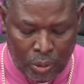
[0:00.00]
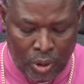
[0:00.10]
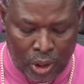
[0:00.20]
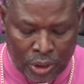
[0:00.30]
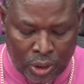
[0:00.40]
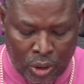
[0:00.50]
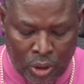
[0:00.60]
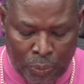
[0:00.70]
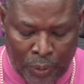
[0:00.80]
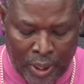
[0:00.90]
We
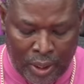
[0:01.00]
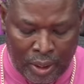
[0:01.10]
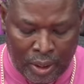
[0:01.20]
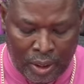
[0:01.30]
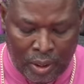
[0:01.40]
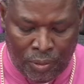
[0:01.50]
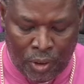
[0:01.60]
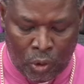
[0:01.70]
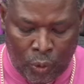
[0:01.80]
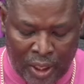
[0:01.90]
also pray
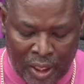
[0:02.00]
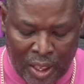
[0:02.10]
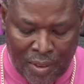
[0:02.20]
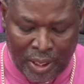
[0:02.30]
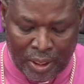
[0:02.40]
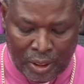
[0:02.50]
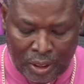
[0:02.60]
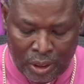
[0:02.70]
for quick recovery